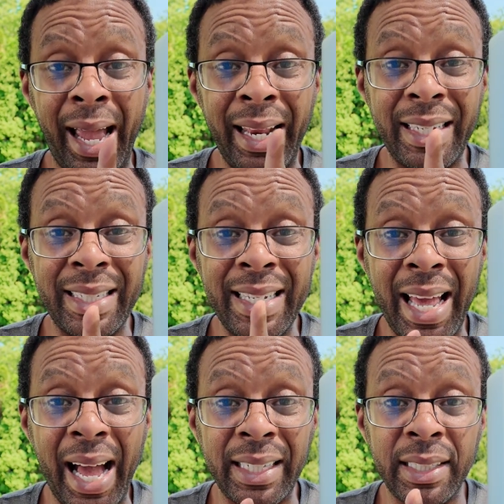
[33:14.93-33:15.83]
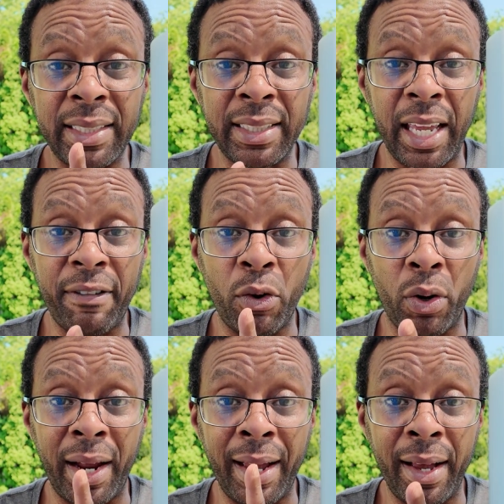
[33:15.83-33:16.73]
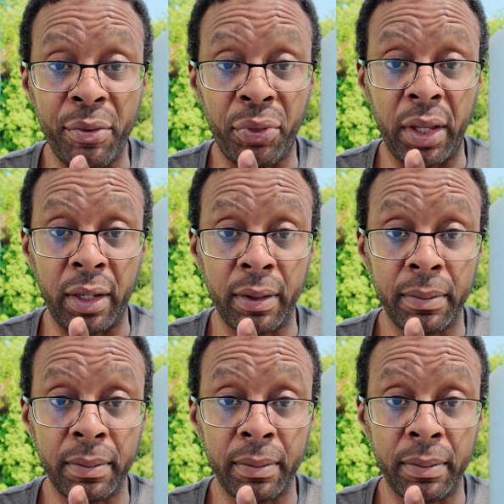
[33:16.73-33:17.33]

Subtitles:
And it's not safe or healthy.